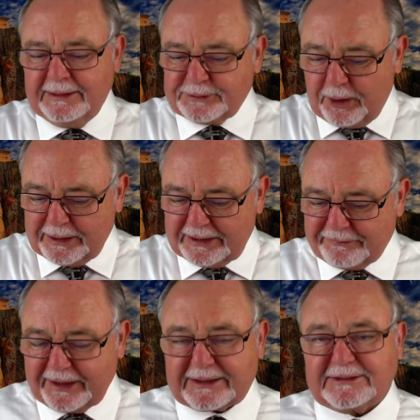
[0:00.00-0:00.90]
It's all in
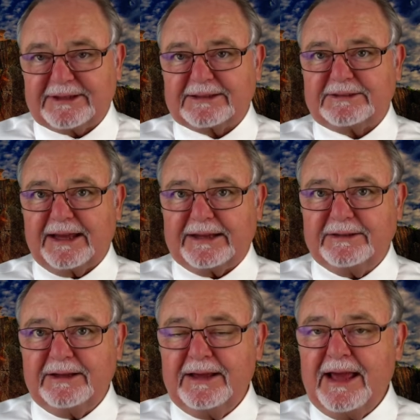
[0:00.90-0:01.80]
Leviticus
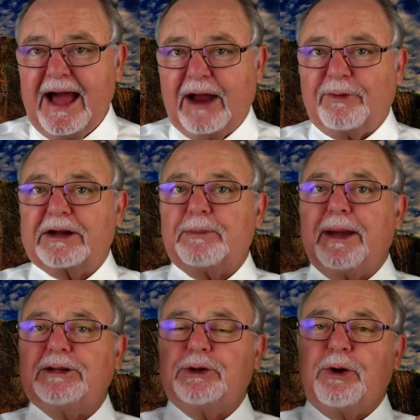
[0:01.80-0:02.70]
16. I
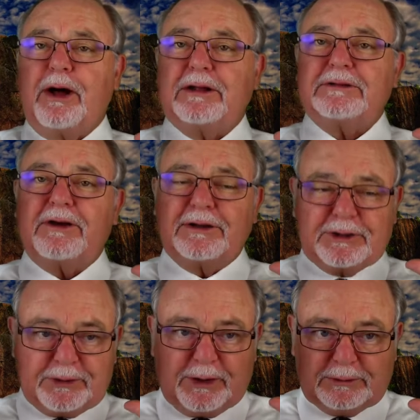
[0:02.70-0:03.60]
recommend you all on
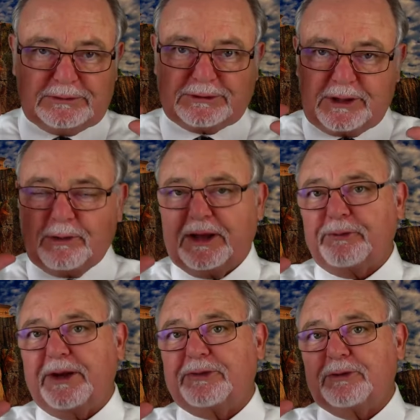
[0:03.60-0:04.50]
your own slowly
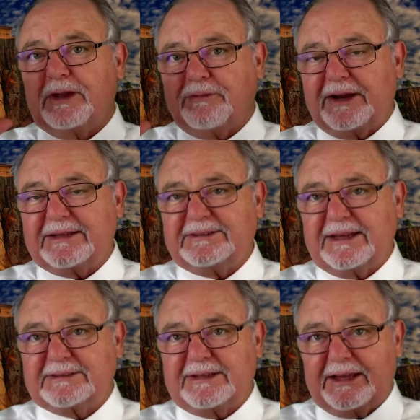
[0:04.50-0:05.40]
read through Leviticus
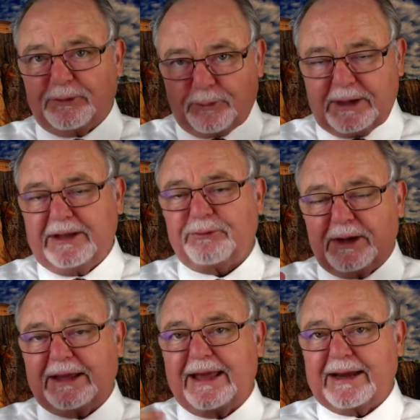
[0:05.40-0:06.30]
16 and really,
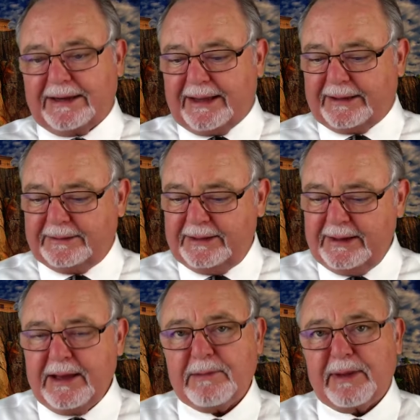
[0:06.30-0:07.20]
really get it in.
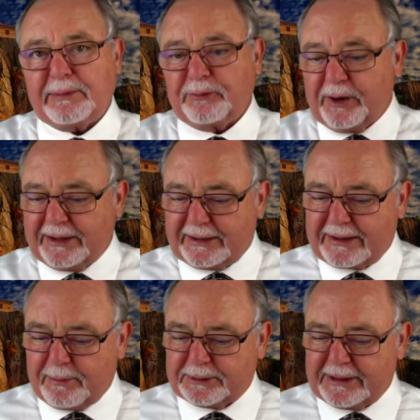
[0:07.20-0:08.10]
Maybe read it a
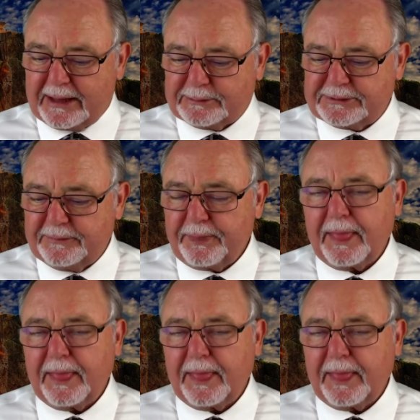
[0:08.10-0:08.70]
couple times.